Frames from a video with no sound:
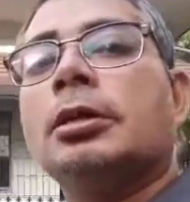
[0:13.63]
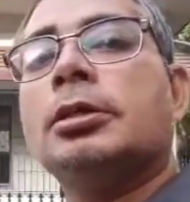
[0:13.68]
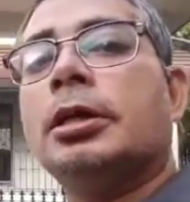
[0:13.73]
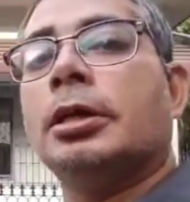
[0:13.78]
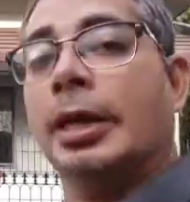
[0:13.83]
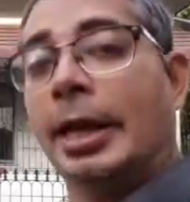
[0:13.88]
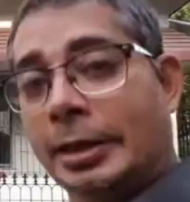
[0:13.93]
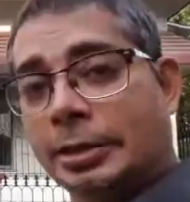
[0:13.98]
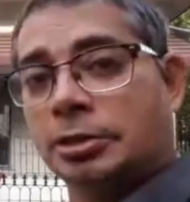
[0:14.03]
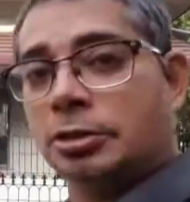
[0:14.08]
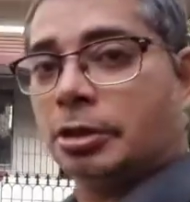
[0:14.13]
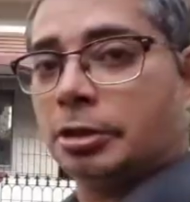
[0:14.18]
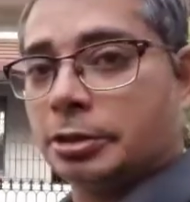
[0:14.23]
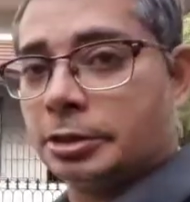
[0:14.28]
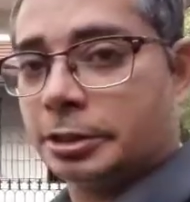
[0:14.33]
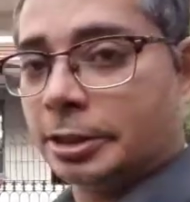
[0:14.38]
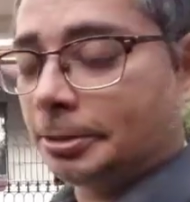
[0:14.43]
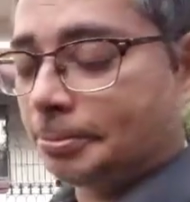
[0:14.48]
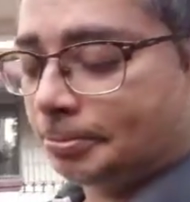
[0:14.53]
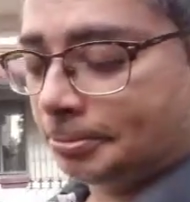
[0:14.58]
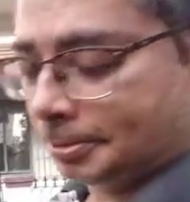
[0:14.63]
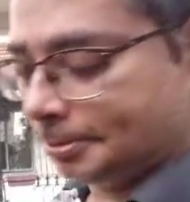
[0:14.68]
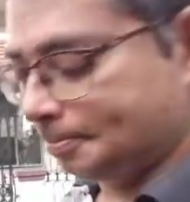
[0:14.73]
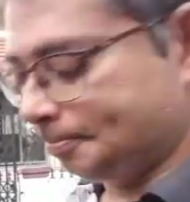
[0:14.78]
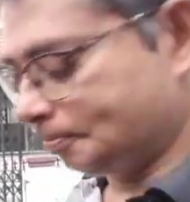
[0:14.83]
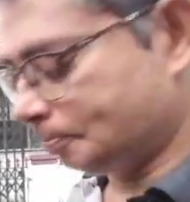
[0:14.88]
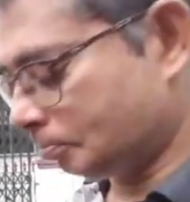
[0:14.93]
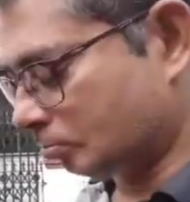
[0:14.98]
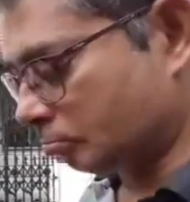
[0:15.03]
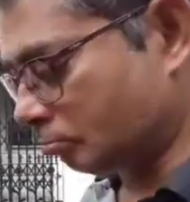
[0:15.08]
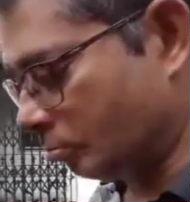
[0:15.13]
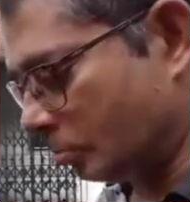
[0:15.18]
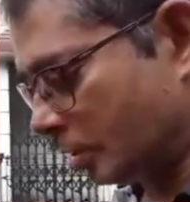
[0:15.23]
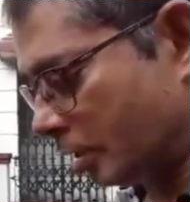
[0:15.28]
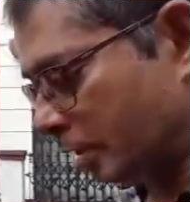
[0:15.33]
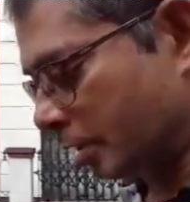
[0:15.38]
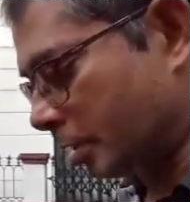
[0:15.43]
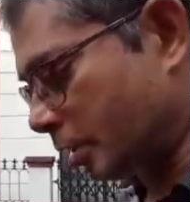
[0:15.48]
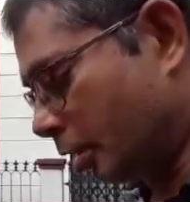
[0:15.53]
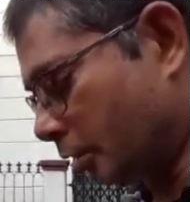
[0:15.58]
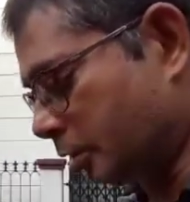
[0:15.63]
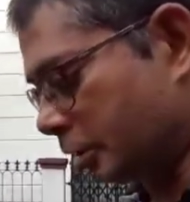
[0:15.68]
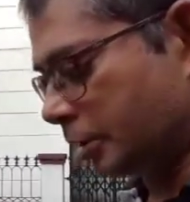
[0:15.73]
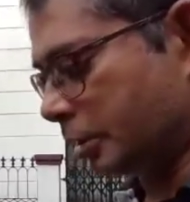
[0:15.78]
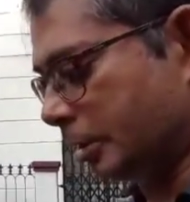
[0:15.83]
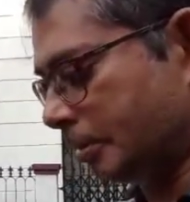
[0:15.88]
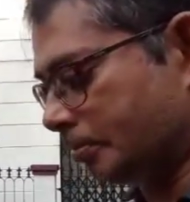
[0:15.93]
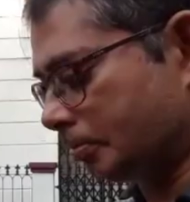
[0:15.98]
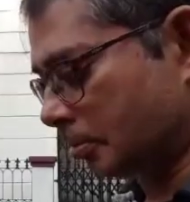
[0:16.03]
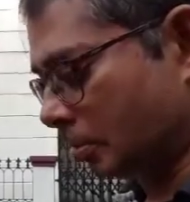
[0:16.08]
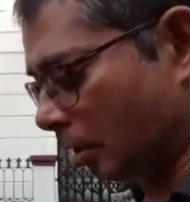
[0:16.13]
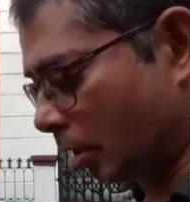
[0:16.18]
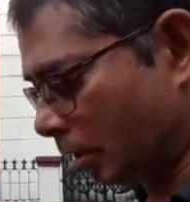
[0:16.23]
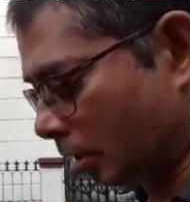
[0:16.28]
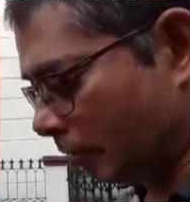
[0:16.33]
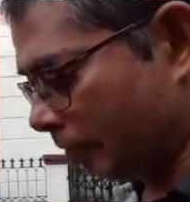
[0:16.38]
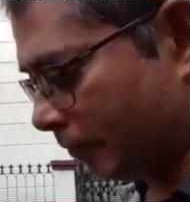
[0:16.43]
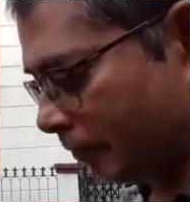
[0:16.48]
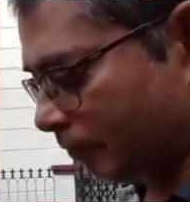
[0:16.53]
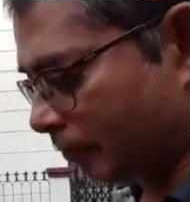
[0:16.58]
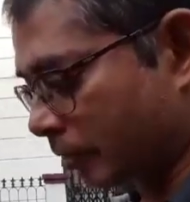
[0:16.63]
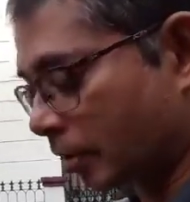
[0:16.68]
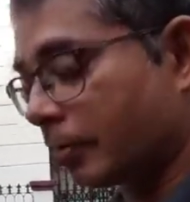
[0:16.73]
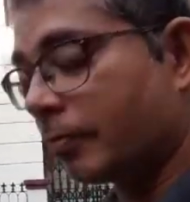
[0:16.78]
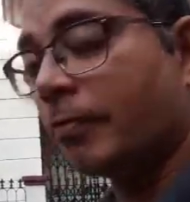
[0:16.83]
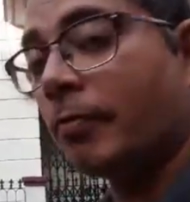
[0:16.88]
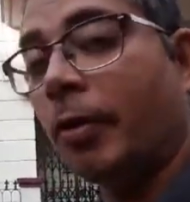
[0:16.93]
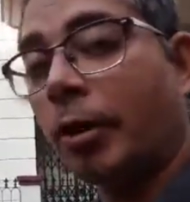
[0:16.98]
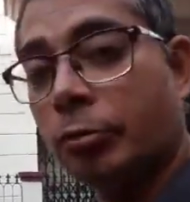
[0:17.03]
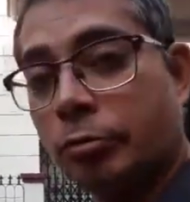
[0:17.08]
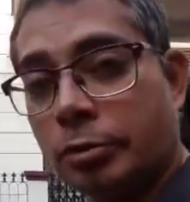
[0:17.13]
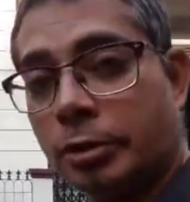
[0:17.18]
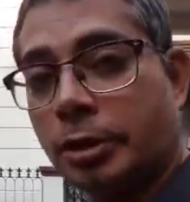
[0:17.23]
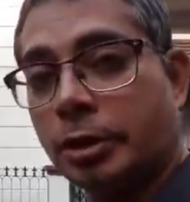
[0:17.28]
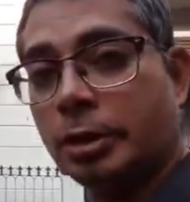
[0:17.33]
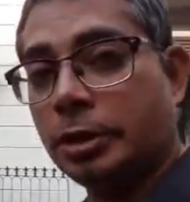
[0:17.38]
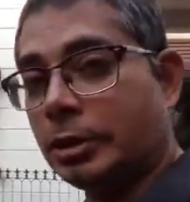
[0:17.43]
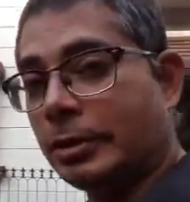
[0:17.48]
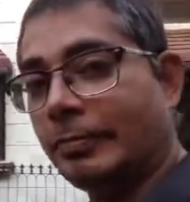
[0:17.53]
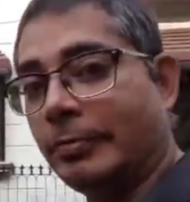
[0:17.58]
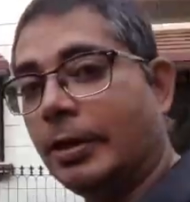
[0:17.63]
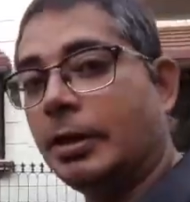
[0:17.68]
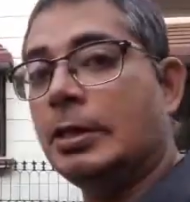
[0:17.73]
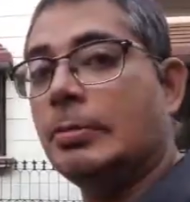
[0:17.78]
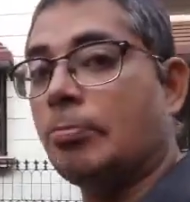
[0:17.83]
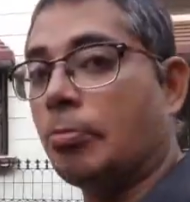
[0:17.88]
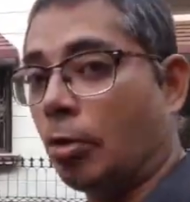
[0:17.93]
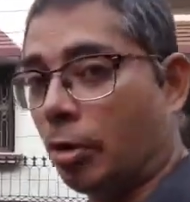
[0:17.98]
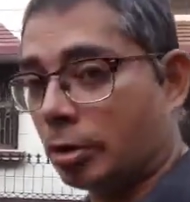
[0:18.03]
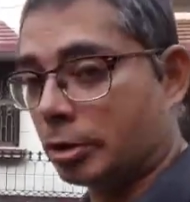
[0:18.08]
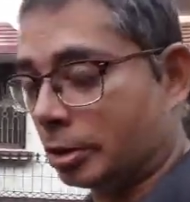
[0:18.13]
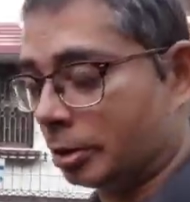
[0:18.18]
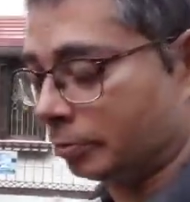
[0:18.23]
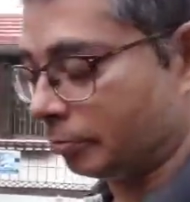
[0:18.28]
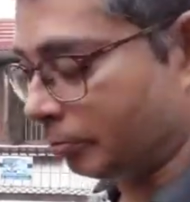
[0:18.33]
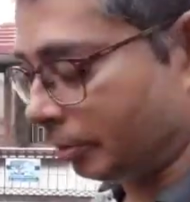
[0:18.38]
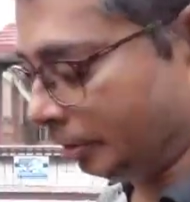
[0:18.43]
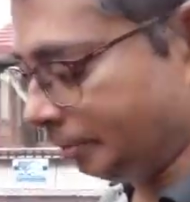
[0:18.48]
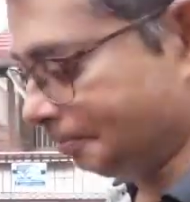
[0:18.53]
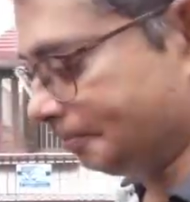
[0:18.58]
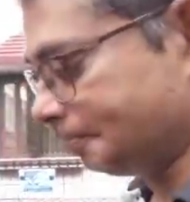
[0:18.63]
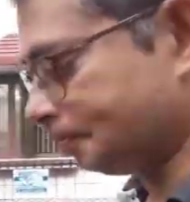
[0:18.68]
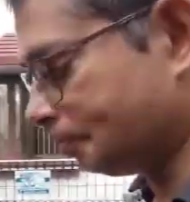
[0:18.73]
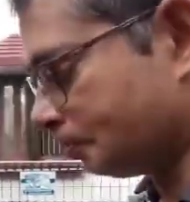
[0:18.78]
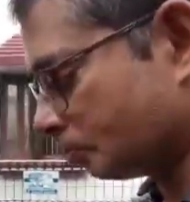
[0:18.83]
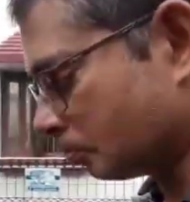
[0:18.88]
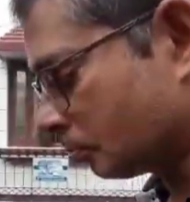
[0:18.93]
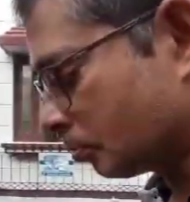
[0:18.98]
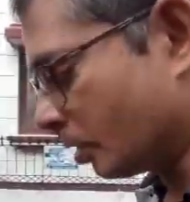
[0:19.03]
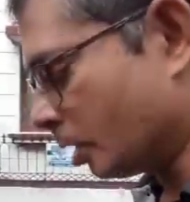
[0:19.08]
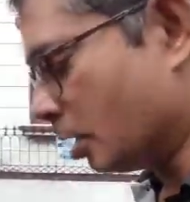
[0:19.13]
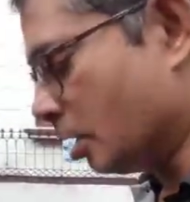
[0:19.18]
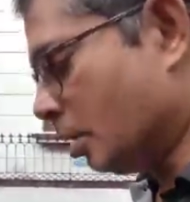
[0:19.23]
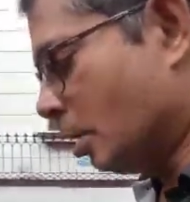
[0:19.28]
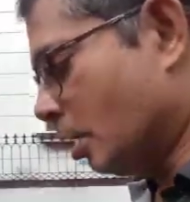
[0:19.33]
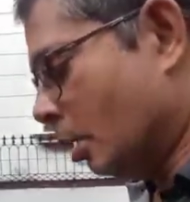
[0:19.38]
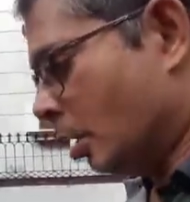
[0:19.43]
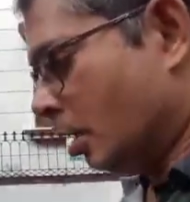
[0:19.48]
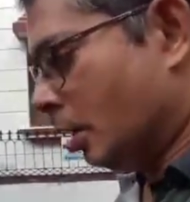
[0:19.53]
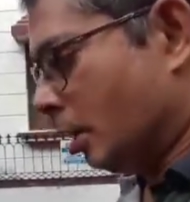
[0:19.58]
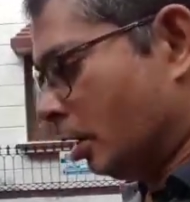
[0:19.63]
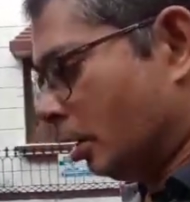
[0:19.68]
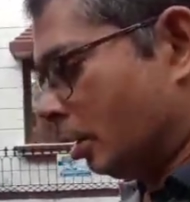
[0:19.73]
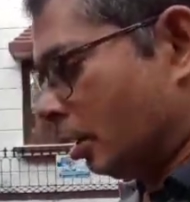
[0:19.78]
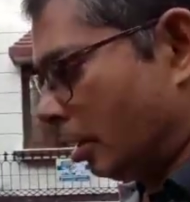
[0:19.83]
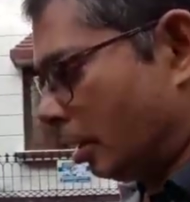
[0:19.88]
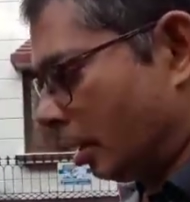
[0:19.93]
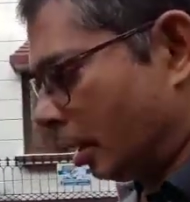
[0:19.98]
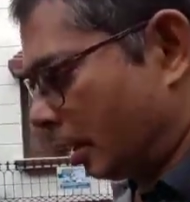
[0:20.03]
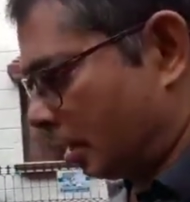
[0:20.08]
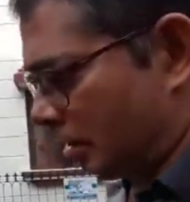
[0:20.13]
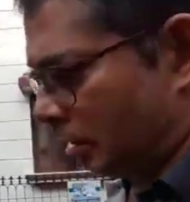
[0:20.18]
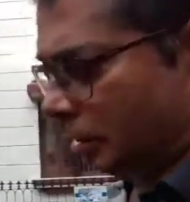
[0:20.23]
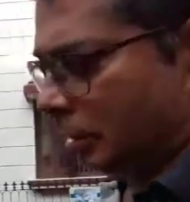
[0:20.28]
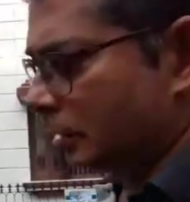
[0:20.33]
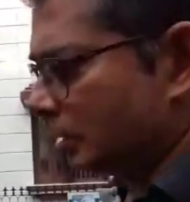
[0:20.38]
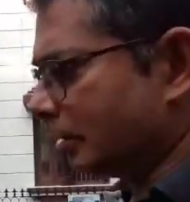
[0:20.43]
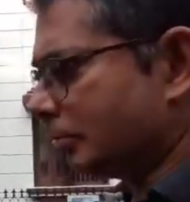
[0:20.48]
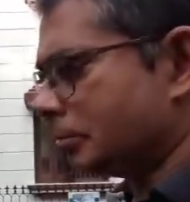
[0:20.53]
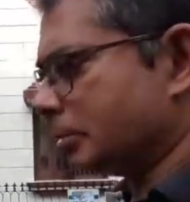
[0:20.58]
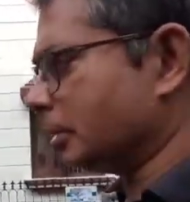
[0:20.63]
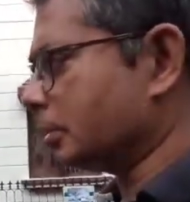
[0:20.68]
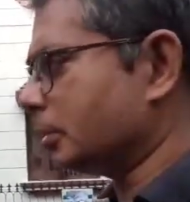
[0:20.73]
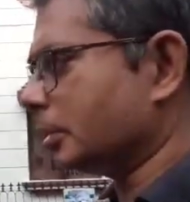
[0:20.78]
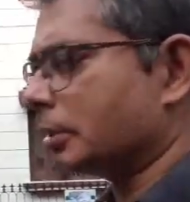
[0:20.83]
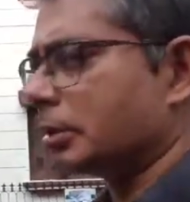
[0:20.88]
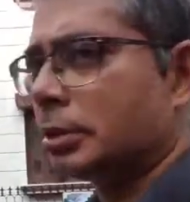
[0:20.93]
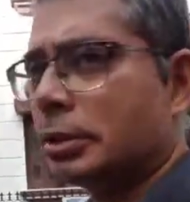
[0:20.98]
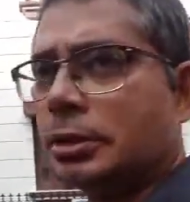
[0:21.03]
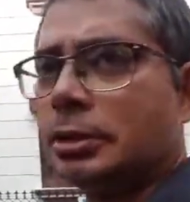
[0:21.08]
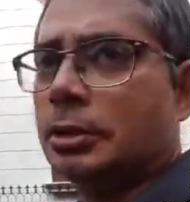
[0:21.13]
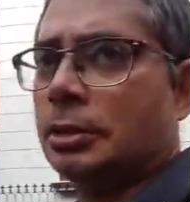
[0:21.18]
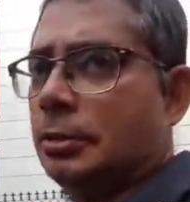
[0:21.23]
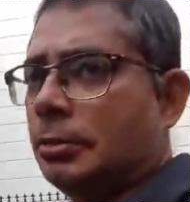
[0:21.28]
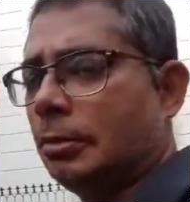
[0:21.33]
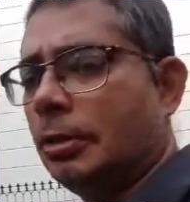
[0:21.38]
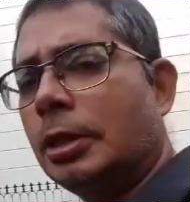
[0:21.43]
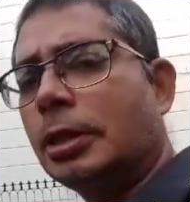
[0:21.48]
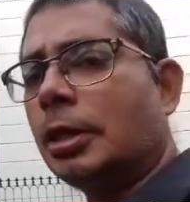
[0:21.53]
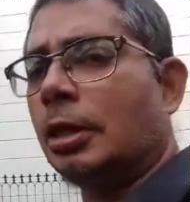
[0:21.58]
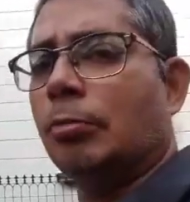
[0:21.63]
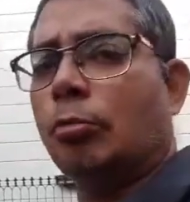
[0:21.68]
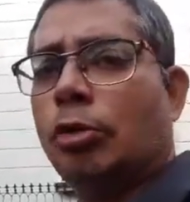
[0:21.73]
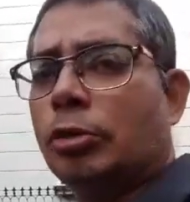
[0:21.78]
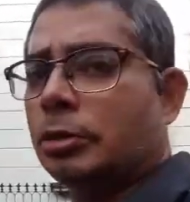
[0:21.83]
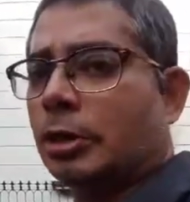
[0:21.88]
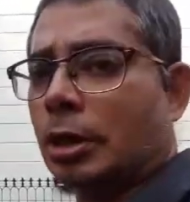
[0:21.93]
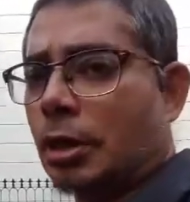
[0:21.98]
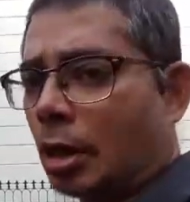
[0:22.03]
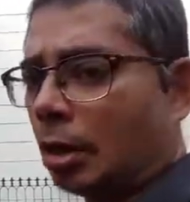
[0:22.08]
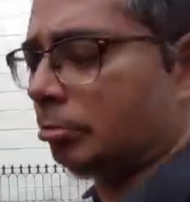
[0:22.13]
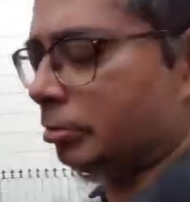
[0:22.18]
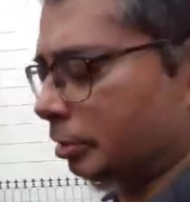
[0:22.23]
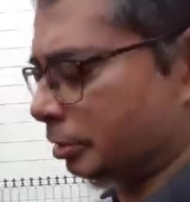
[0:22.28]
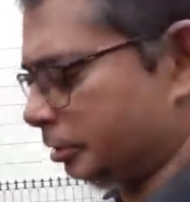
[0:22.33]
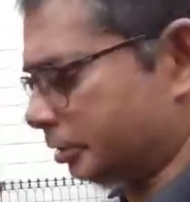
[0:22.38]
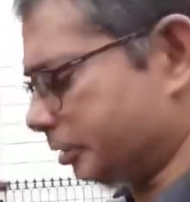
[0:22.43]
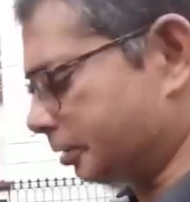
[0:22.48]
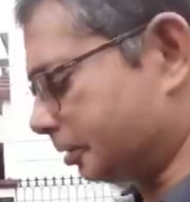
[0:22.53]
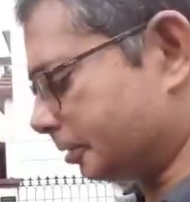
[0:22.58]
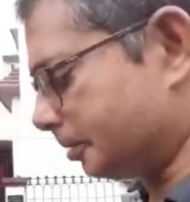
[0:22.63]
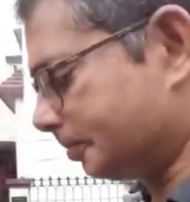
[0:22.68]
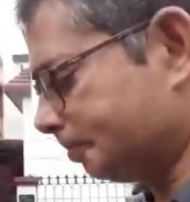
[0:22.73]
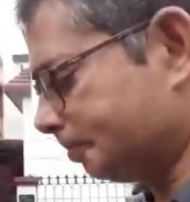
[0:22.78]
The next concept, the concept of confounding, is a very important one, and it is something that's little more than common sense.